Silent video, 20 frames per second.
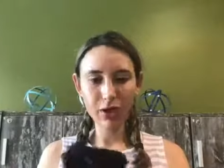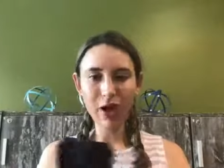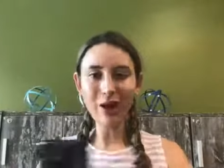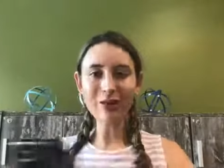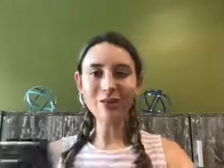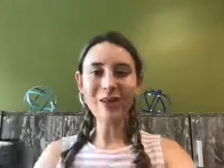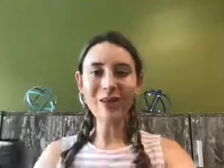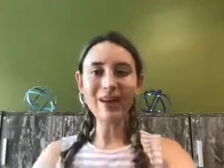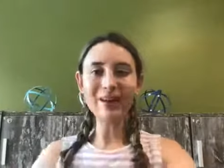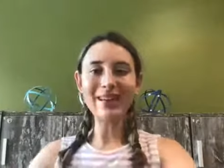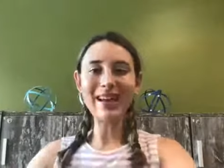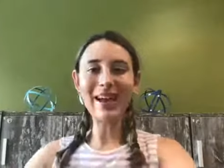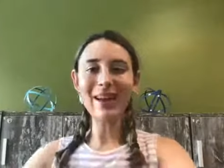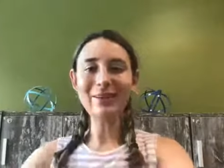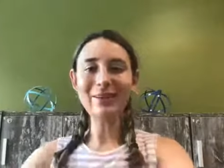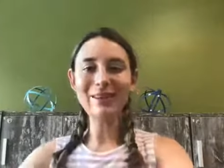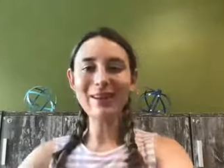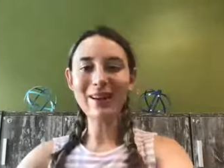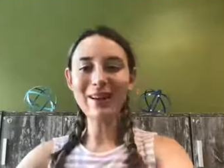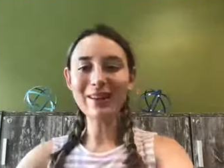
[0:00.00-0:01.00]
All right,
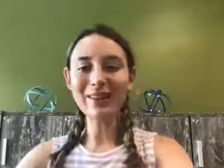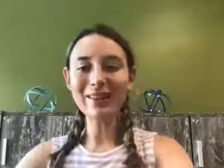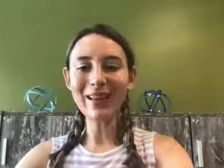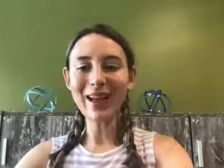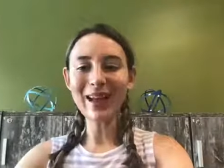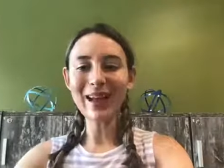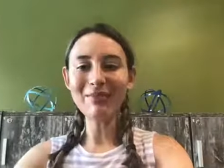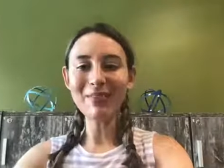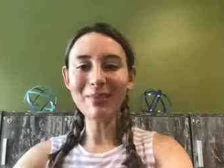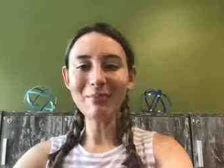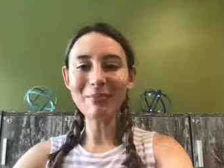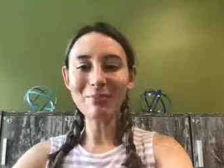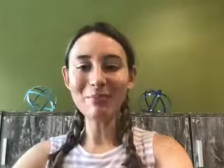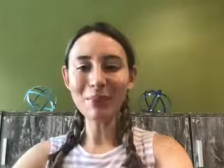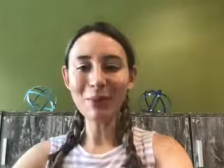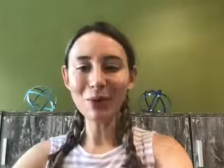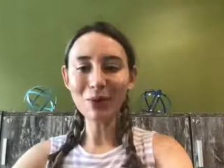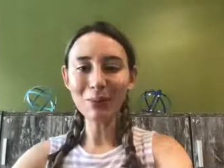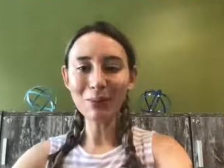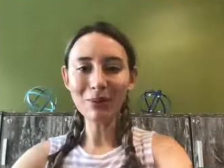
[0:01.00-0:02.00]
now we are live in
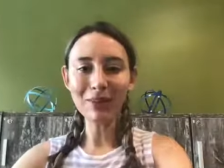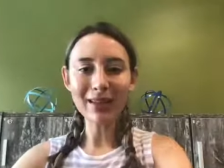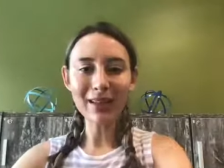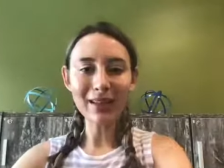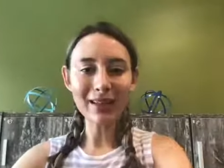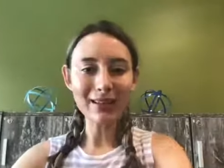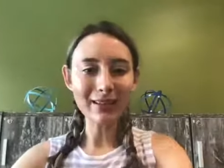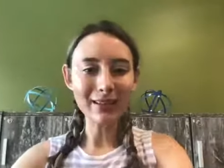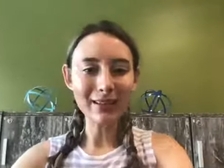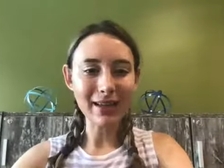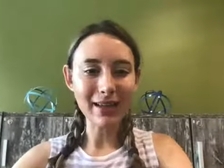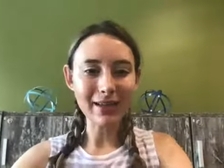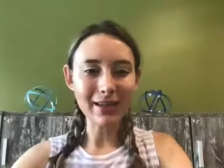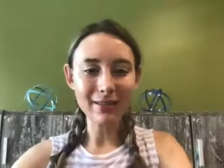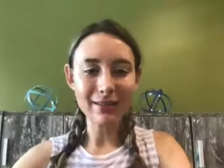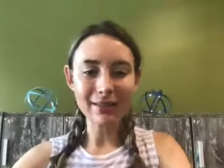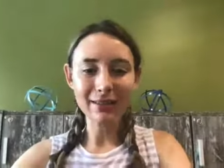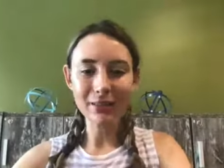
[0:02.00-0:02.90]
both places.